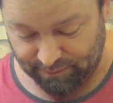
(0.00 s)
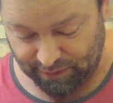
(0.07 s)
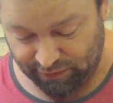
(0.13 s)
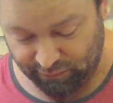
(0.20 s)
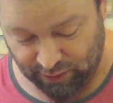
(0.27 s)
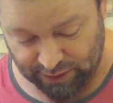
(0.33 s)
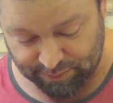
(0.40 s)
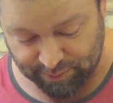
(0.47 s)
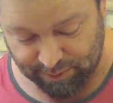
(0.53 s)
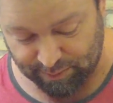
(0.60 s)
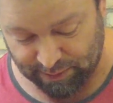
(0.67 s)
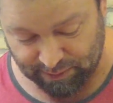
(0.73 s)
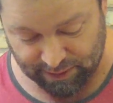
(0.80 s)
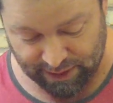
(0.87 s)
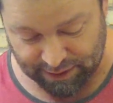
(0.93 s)
You watched me
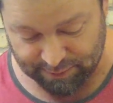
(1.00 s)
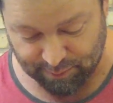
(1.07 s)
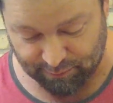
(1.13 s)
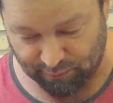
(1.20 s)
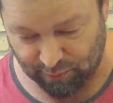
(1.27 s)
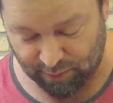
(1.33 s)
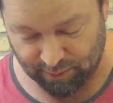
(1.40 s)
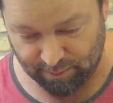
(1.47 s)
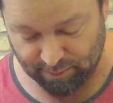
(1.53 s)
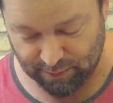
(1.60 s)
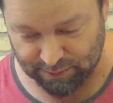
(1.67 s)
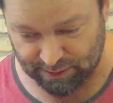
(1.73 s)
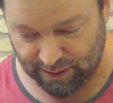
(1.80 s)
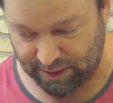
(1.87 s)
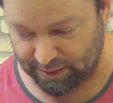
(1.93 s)
build necks before,
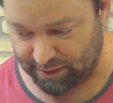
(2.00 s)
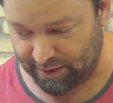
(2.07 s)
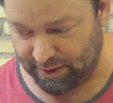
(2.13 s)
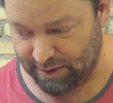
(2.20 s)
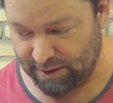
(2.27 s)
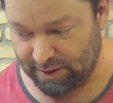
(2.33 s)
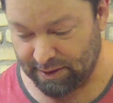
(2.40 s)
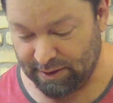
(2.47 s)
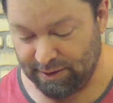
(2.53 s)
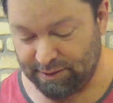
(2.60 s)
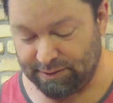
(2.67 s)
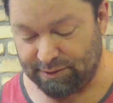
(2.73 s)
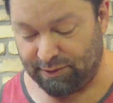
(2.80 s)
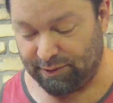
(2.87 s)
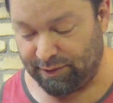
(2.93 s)
most likely,
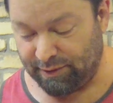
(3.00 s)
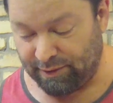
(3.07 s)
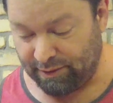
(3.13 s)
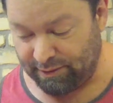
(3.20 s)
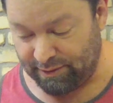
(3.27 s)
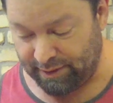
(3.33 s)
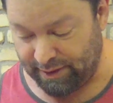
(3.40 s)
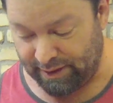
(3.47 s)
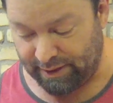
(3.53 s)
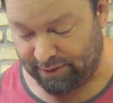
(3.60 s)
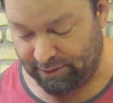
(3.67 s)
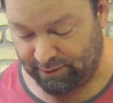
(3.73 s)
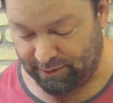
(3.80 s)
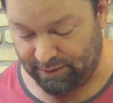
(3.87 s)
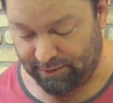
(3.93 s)
so you know the
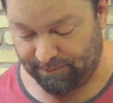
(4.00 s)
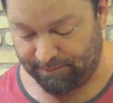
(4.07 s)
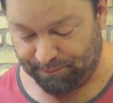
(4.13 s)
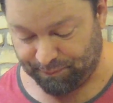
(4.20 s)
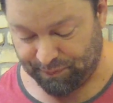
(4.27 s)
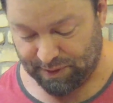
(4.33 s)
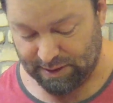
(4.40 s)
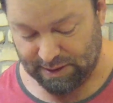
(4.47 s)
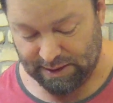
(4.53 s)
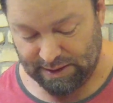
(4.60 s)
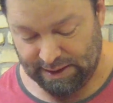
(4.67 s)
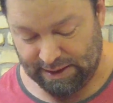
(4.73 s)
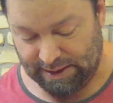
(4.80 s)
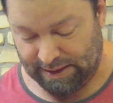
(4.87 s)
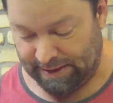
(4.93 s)
deal.
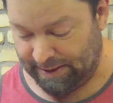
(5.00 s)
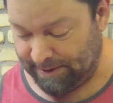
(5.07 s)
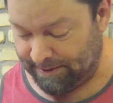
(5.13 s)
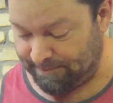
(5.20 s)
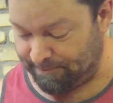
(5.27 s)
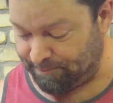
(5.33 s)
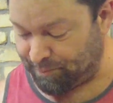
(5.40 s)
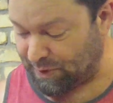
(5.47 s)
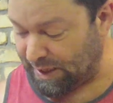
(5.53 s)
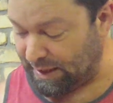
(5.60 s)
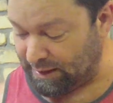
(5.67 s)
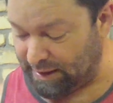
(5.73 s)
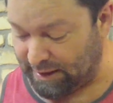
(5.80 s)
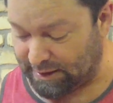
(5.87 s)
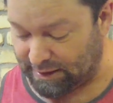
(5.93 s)

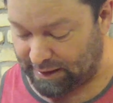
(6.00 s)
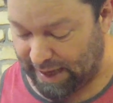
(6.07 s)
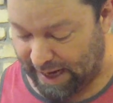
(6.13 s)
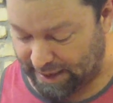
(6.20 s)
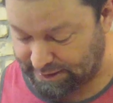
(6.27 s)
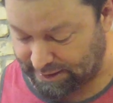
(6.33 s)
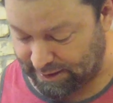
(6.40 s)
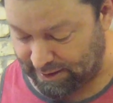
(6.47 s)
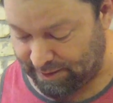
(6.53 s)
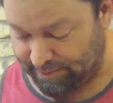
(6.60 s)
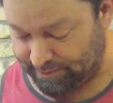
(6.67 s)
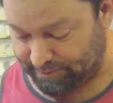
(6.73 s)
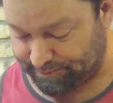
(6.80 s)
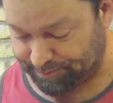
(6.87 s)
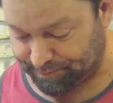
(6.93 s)
Kind of like the last
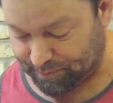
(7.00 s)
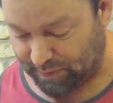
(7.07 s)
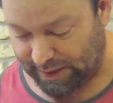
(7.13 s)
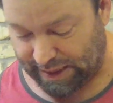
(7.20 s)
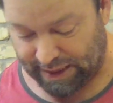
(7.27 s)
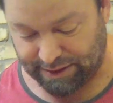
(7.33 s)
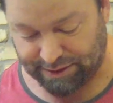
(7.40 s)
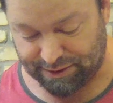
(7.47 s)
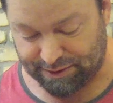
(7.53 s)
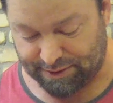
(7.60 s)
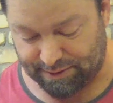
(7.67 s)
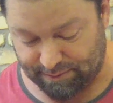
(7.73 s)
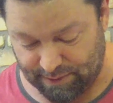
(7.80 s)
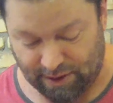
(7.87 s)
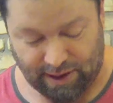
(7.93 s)
time,
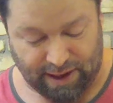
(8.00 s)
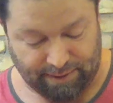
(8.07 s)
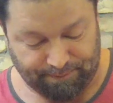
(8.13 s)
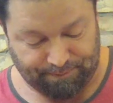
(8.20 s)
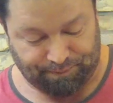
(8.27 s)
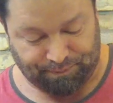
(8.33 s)
alright,